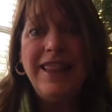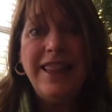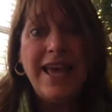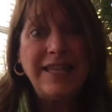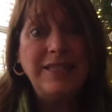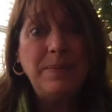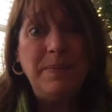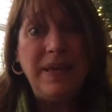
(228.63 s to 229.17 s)

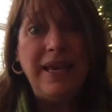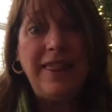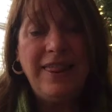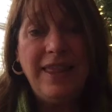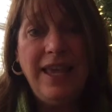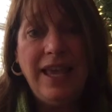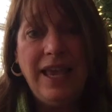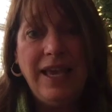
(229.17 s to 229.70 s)
That's a big
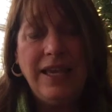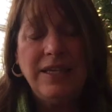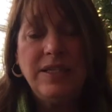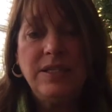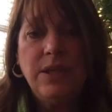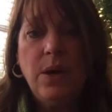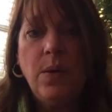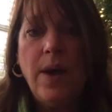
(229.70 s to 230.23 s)
thing.
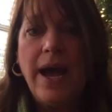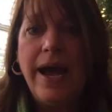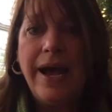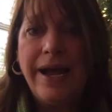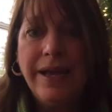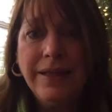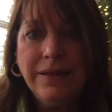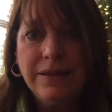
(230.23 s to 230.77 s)
So
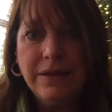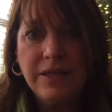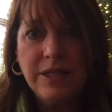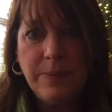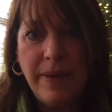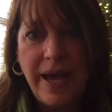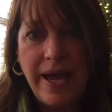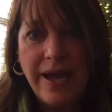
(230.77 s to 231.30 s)
I
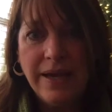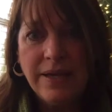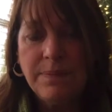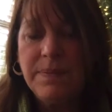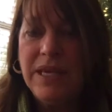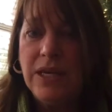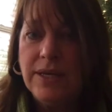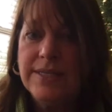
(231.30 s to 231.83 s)
looked back,
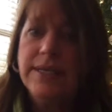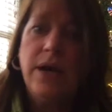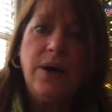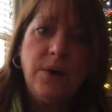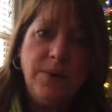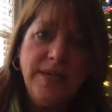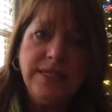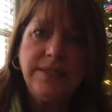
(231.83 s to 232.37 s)
because I
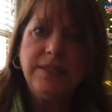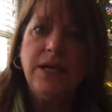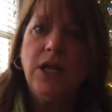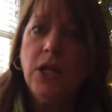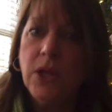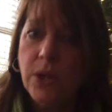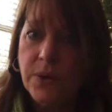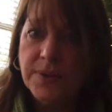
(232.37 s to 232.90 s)
always
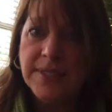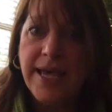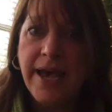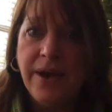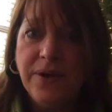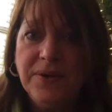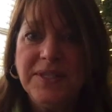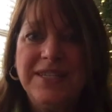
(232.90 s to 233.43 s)
close
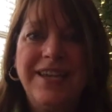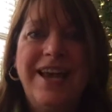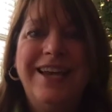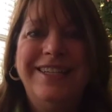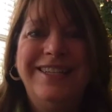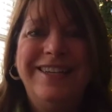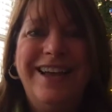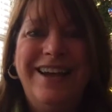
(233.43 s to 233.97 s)
out
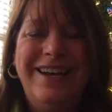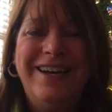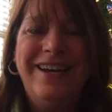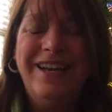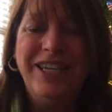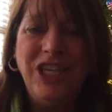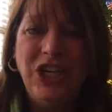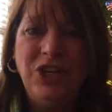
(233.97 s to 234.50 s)

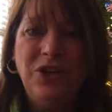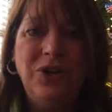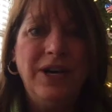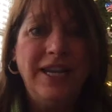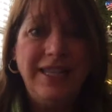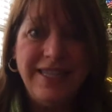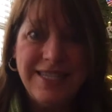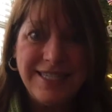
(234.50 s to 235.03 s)
a year,
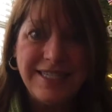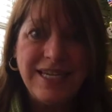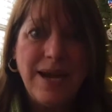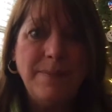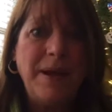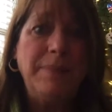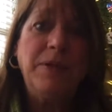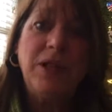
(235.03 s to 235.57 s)
and this
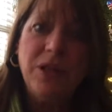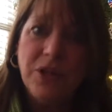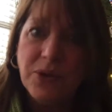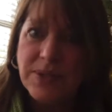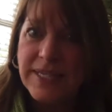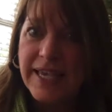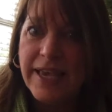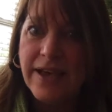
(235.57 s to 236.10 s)
time I'm
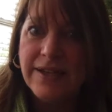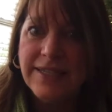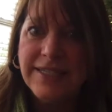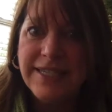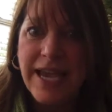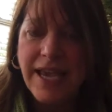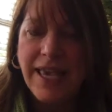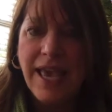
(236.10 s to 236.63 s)
closing out a
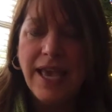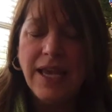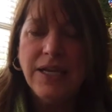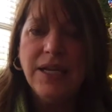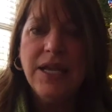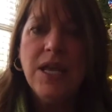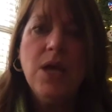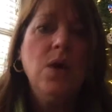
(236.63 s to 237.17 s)

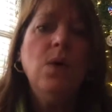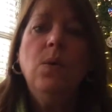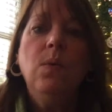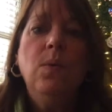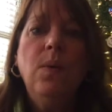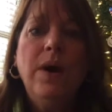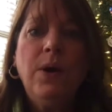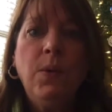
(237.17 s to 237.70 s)
decade.
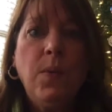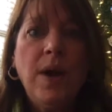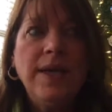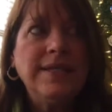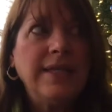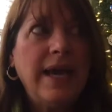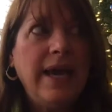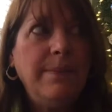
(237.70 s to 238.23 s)
Where
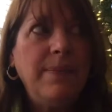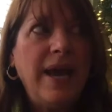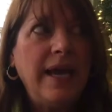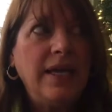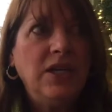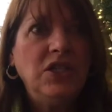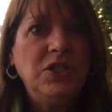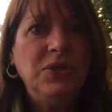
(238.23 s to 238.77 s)
was I
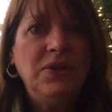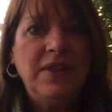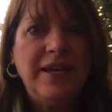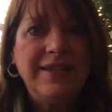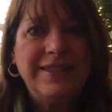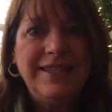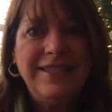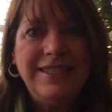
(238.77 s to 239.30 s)
back in
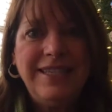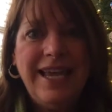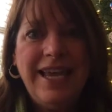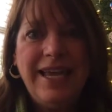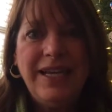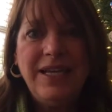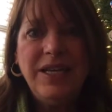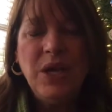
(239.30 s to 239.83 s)

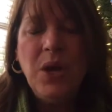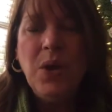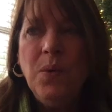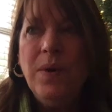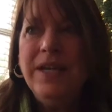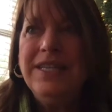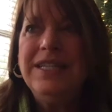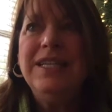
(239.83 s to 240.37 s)
2010?
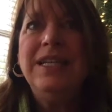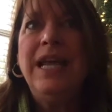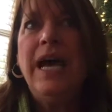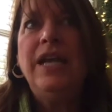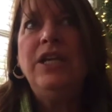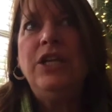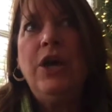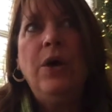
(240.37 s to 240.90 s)
What didn't
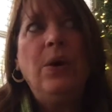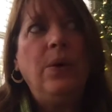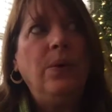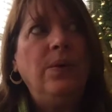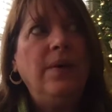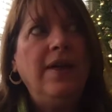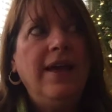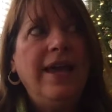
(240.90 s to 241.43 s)
I
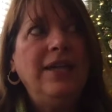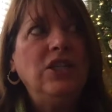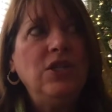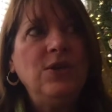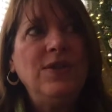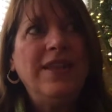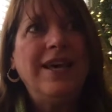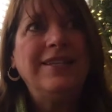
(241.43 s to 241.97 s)
know in
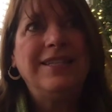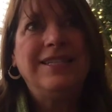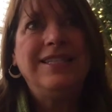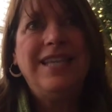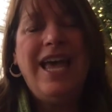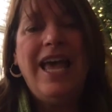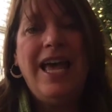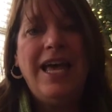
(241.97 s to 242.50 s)

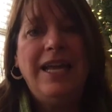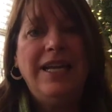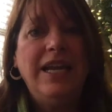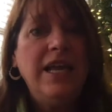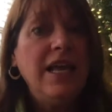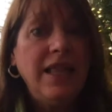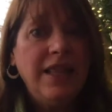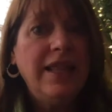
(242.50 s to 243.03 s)
2010
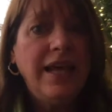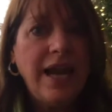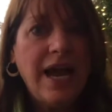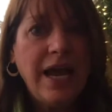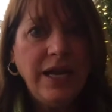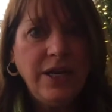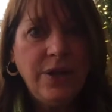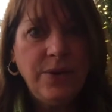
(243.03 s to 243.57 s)
that
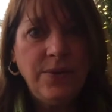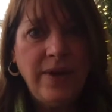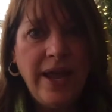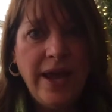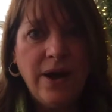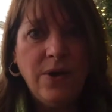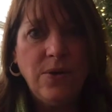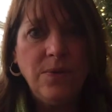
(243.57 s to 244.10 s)
I know
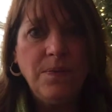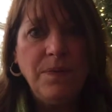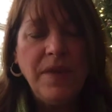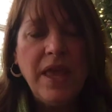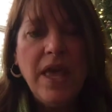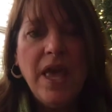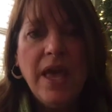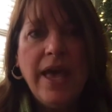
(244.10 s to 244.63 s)
now?
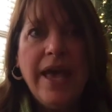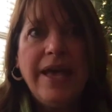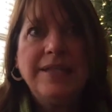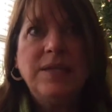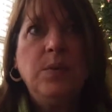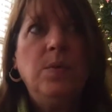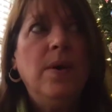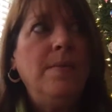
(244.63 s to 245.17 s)

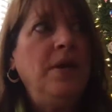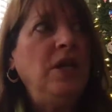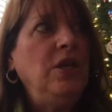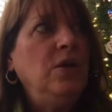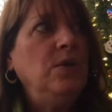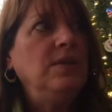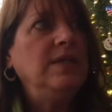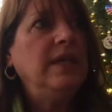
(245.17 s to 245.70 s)
As a woman
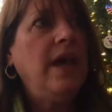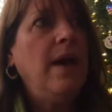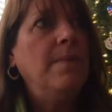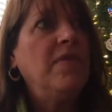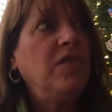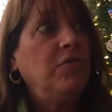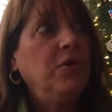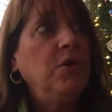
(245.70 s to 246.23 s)
who's
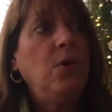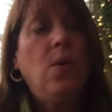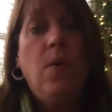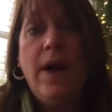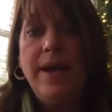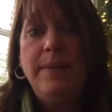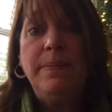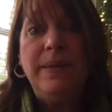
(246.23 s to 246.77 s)
come through
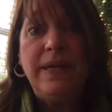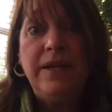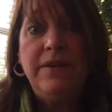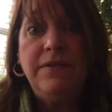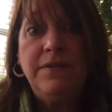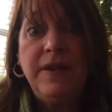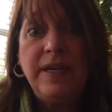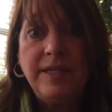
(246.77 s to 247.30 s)
quite a bit
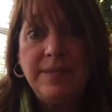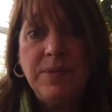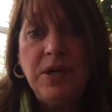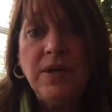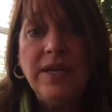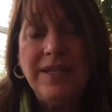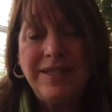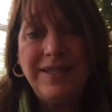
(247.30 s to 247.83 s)
of
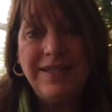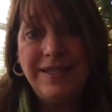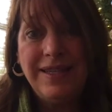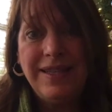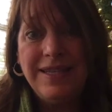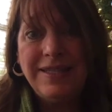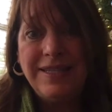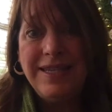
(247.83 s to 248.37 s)
experiences
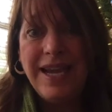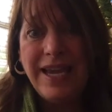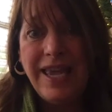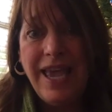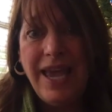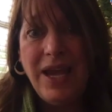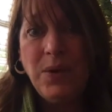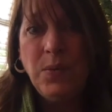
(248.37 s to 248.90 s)
in this
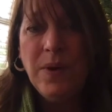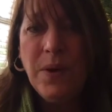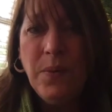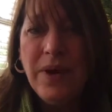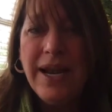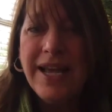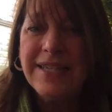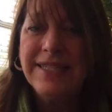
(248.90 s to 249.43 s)
decade, what
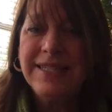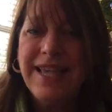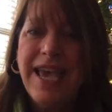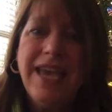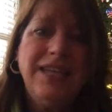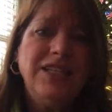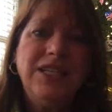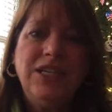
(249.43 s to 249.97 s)
would I
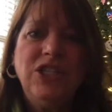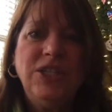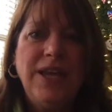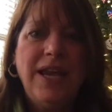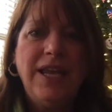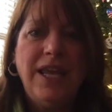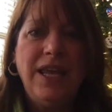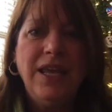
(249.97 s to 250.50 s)
say to
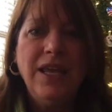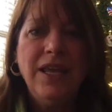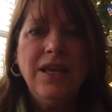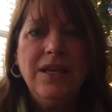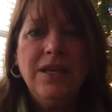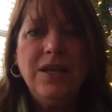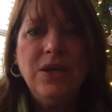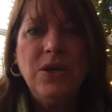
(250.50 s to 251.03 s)
Jenny,
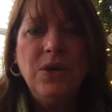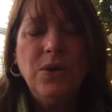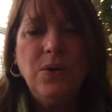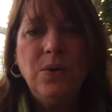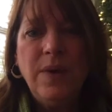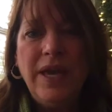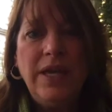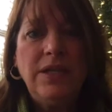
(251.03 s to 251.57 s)

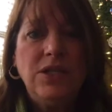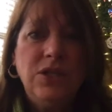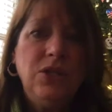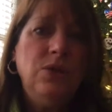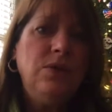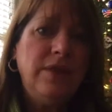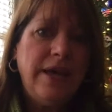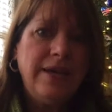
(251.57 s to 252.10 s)
who in
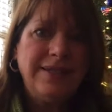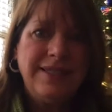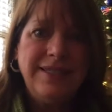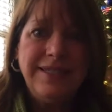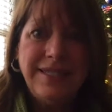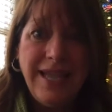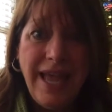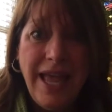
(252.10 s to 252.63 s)

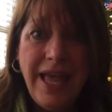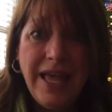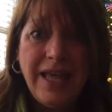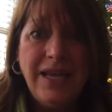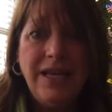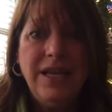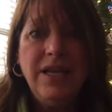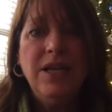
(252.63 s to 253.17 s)

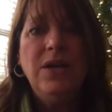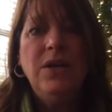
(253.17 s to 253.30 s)
2010,